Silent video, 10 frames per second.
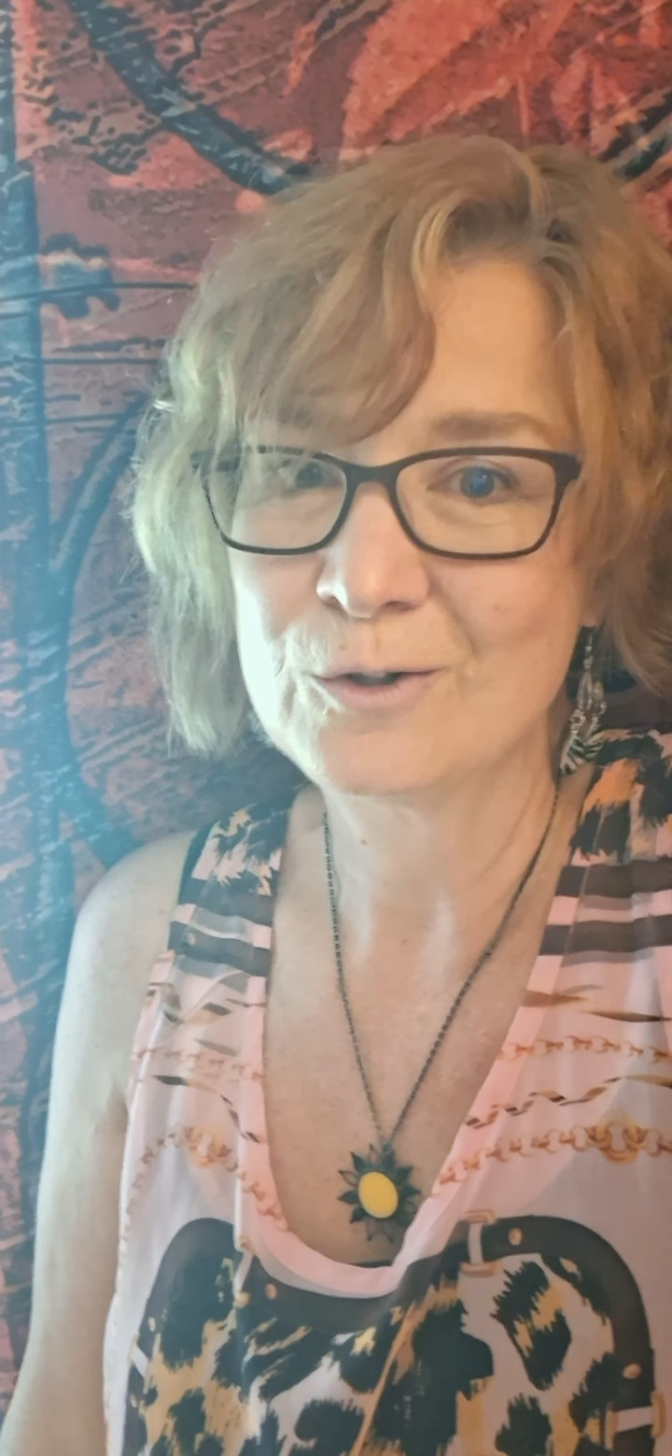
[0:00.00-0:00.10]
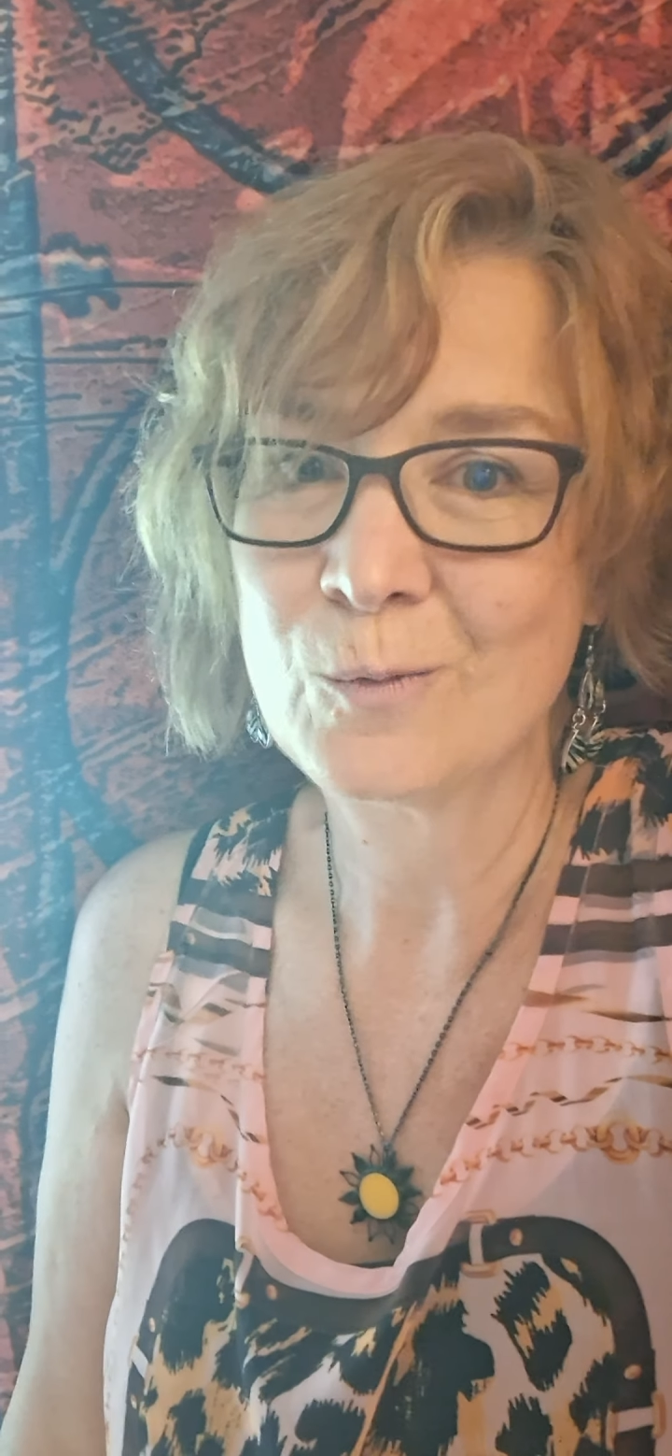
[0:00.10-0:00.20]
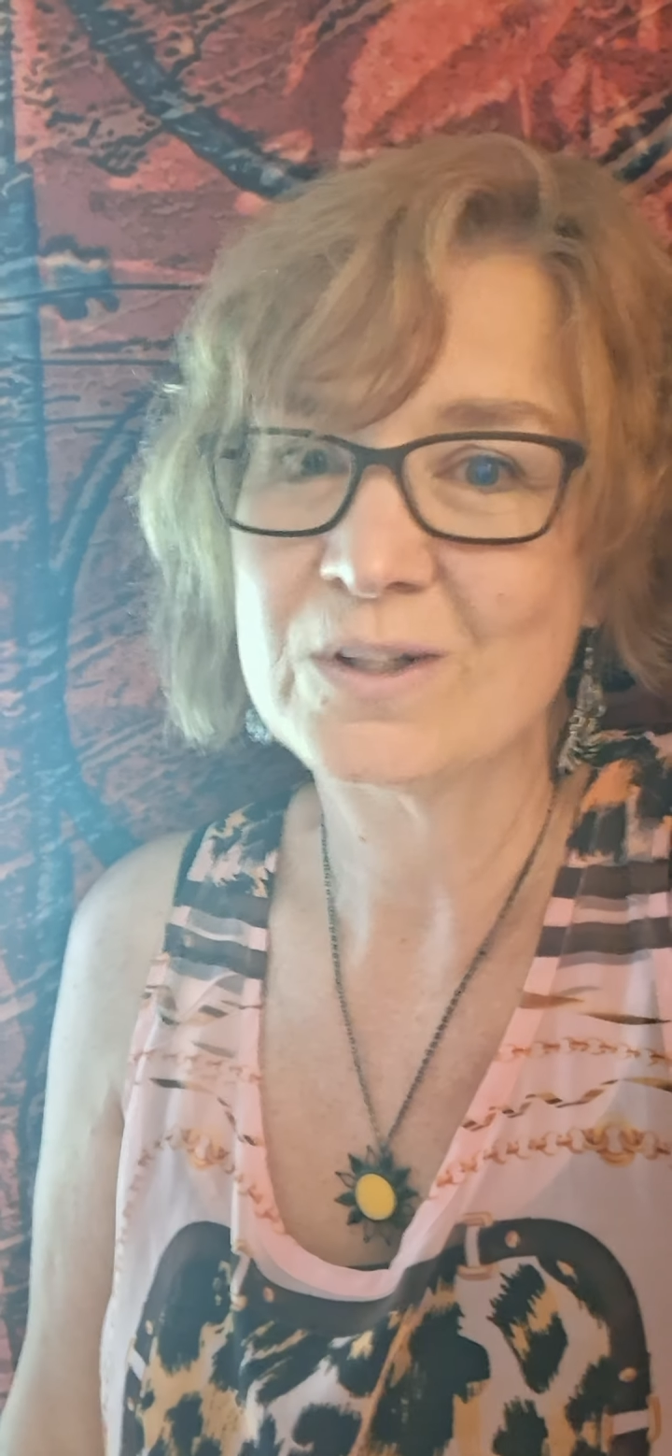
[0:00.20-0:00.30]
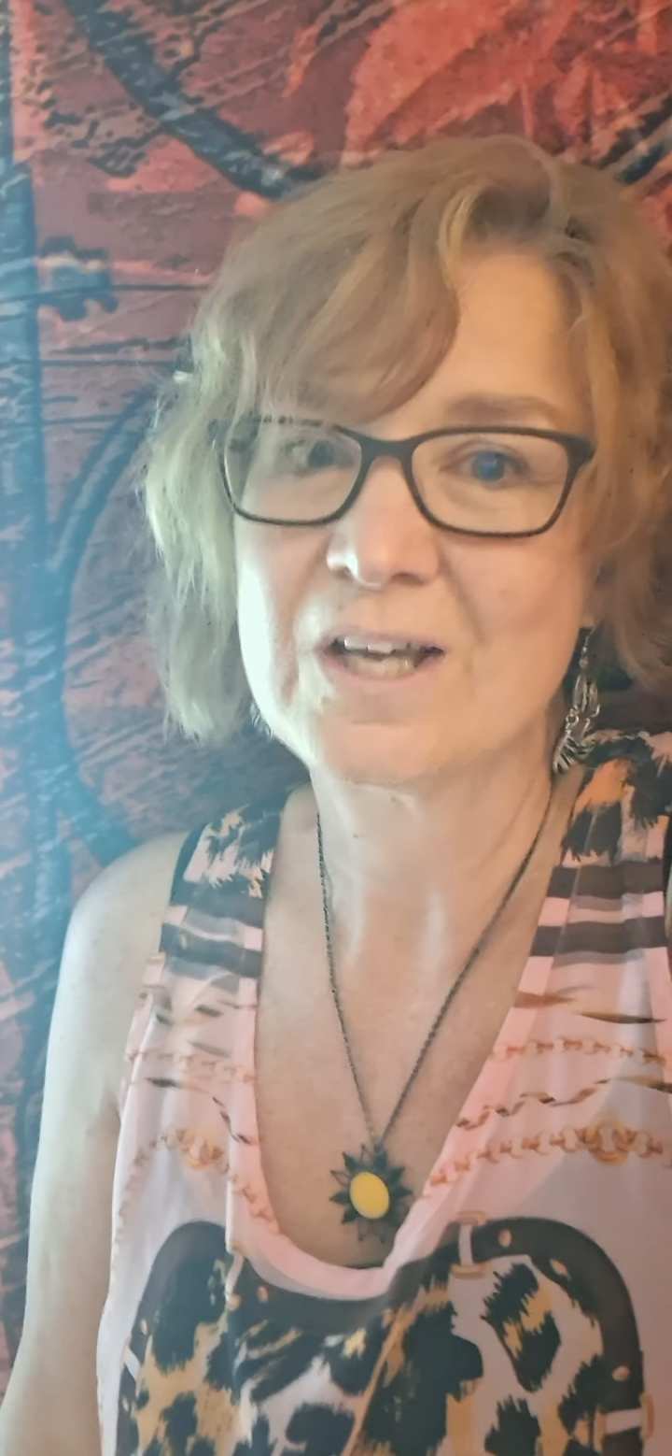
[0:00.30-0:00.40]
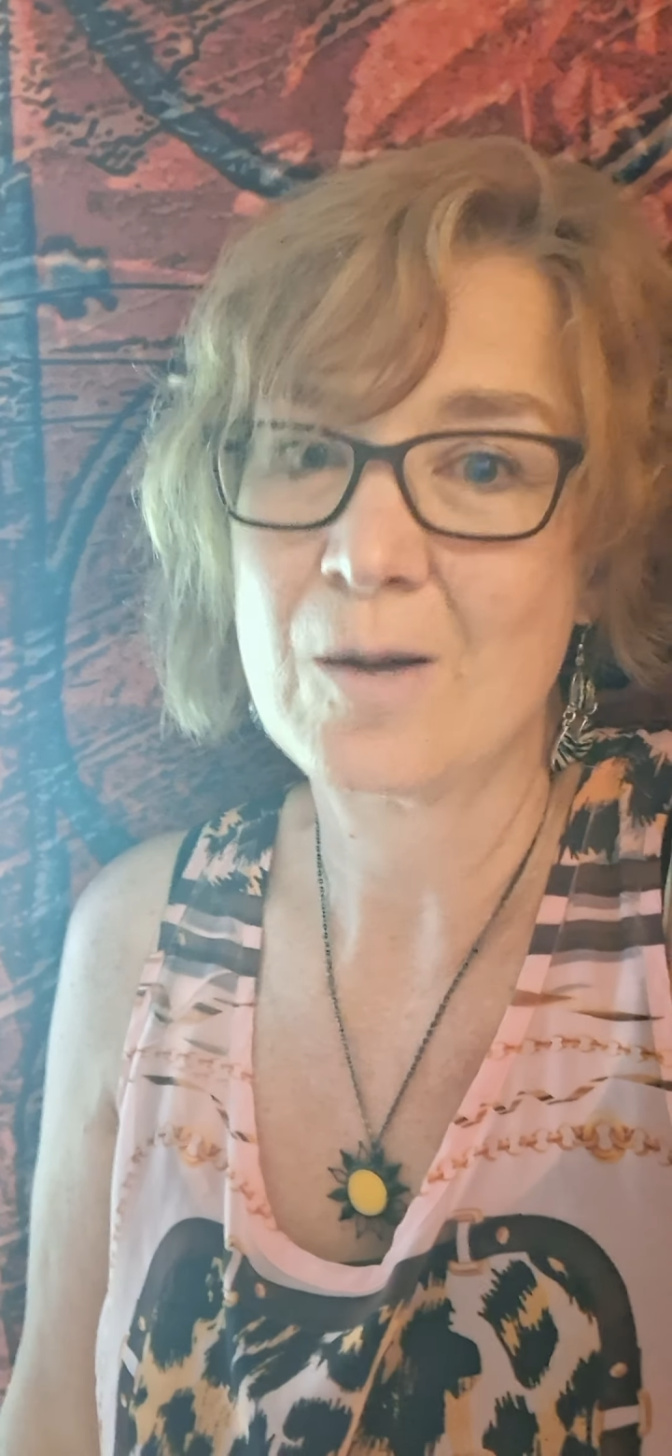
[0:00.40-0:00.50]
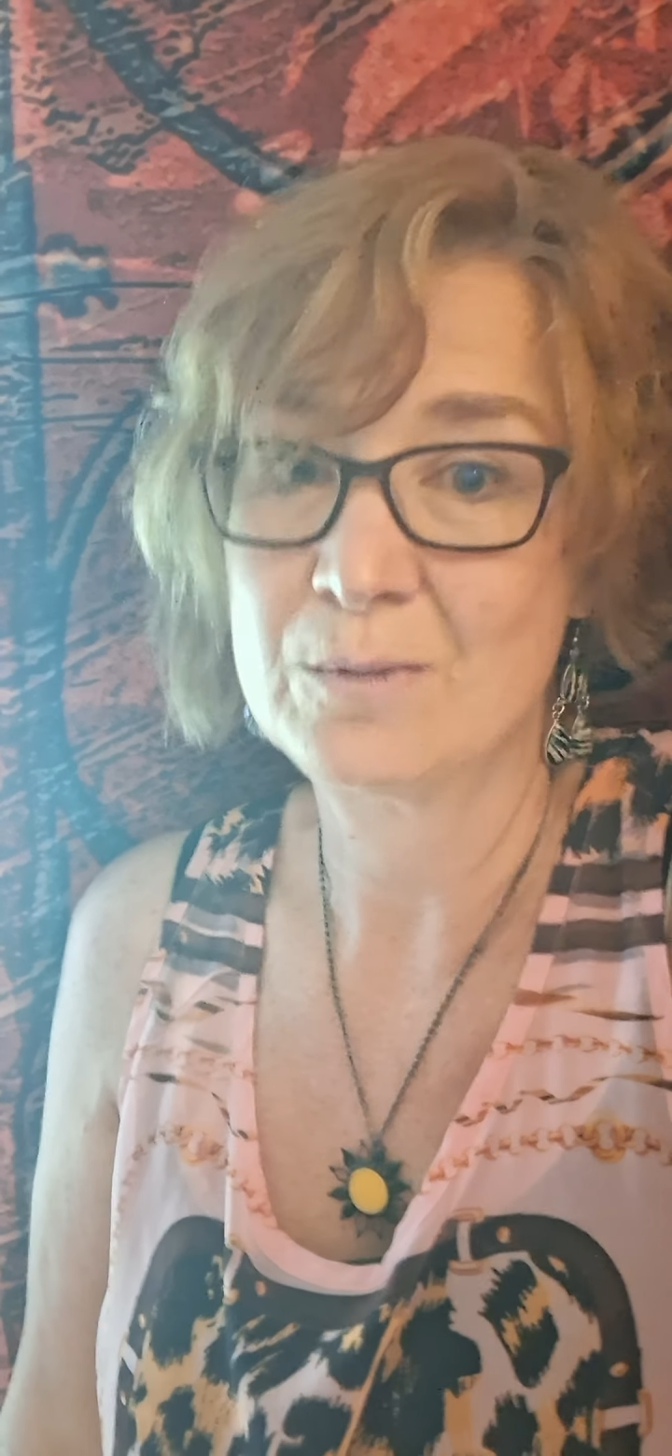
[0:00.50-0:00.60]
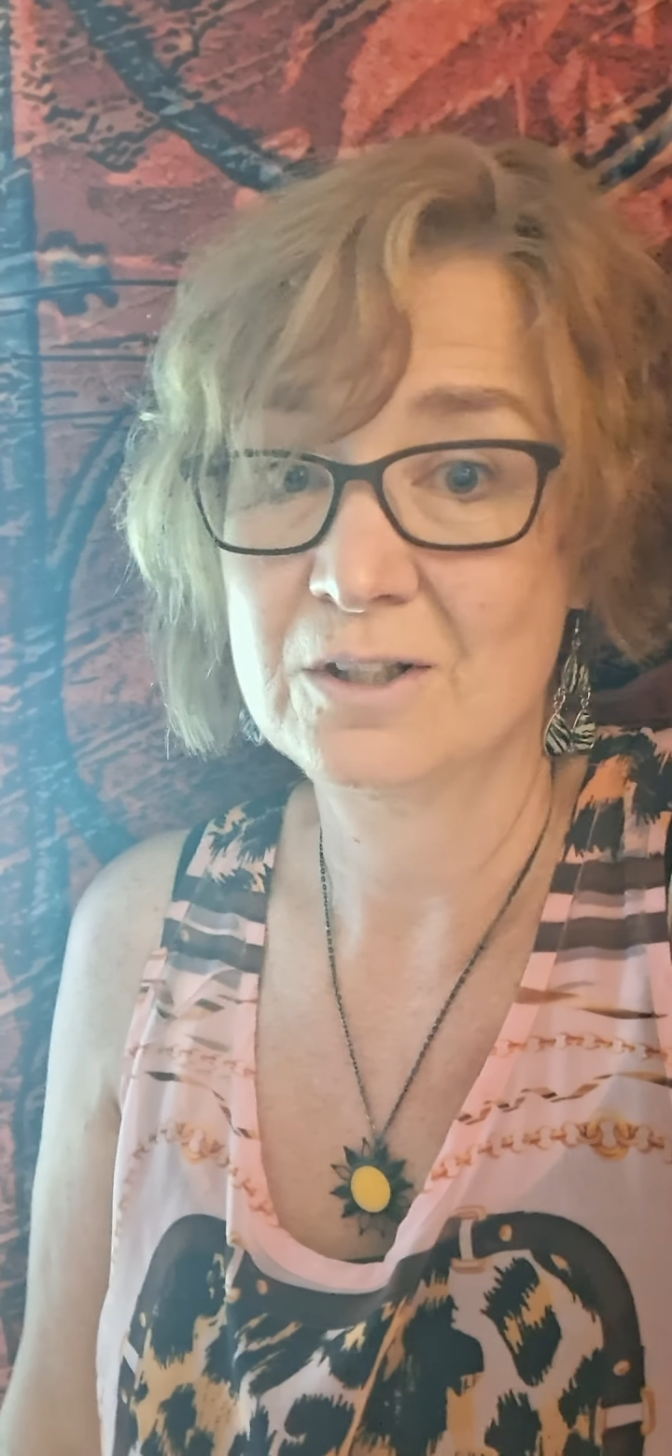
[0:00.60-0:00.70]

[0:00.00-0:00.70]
know what that